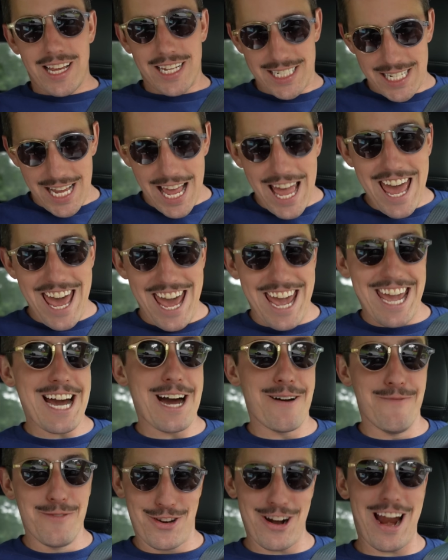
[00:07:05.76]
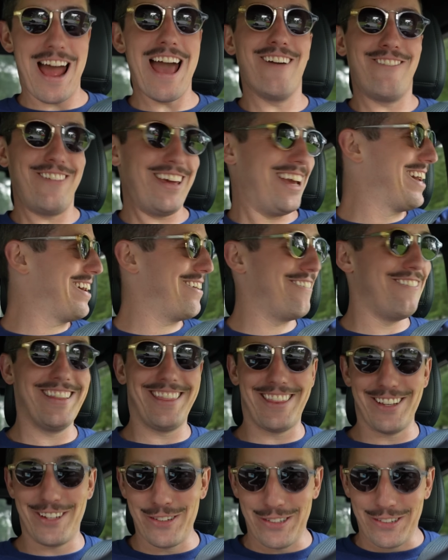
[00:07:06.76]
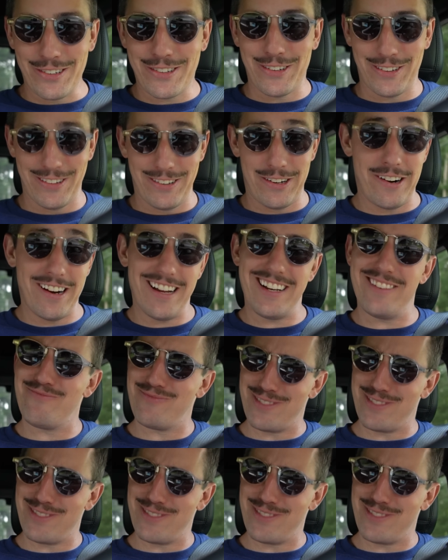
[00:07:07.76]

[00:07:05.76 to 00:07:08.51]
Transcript: is I'm driving with the jewel cooler in,